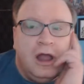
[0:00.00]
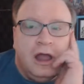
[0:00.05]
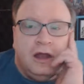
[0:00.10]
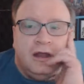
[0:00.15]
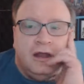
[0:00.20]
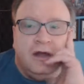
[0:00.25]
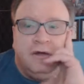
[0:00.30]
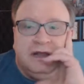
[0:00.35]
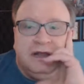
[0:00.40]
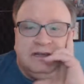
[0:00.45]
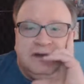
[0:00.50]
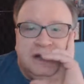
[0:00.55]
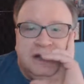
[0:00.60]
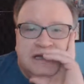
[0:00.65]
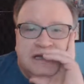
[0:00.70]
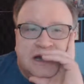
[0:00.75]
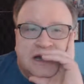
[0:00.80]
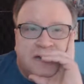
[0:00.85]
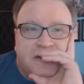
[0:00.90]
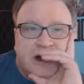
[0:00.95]
No, he's already
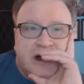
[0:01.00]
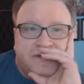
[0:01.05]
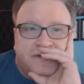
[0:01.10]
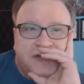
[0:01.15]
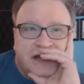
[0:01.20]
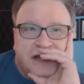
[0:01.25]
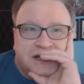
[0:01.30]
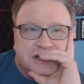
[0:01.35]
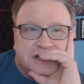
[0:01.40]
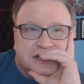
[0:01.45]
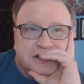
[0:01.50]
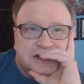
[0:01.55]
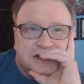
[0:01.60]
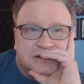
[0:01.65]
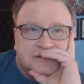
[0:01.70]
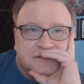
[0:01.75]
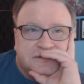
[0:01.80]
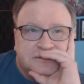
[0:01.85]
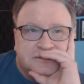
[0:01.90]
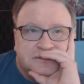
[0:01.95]
done Rock of Ages.
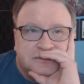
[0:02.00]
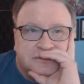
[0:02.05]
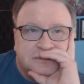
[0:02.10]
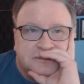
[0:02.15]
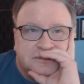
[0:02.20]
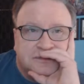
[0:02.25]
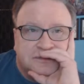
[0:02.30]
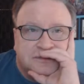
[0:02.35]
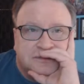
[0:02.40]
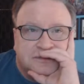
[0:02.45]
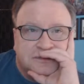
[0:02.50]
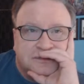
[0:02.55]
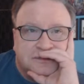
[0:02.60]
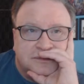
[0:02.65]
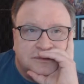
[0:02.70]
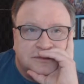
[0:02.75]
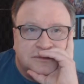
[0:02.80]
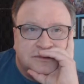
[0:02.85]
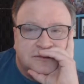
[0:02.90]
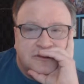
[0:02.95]

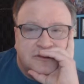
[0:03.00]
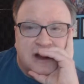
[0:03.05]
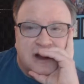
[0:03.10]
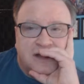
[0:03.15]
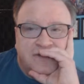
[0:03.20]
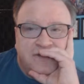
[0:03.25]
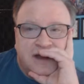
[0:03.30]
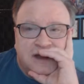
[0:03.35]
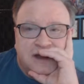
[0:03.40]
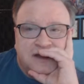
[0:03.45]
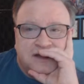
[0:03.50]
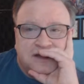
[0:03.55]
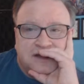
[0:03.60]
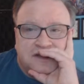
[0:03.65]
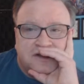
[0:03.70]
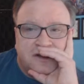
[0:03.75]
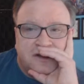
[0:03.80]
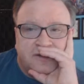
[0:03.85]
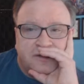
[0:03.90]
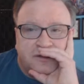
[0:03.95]
Rock of Ages is
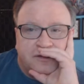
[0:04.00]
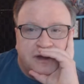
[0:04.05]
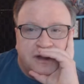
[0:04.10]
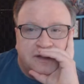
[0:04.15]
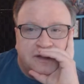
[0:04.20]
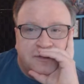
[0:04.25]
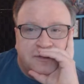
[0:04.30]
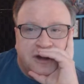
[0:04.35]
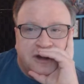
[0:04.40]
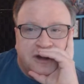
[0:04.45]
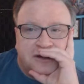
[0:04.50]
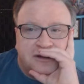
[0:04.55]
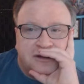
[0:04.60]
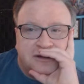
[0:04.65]
over with, Mark.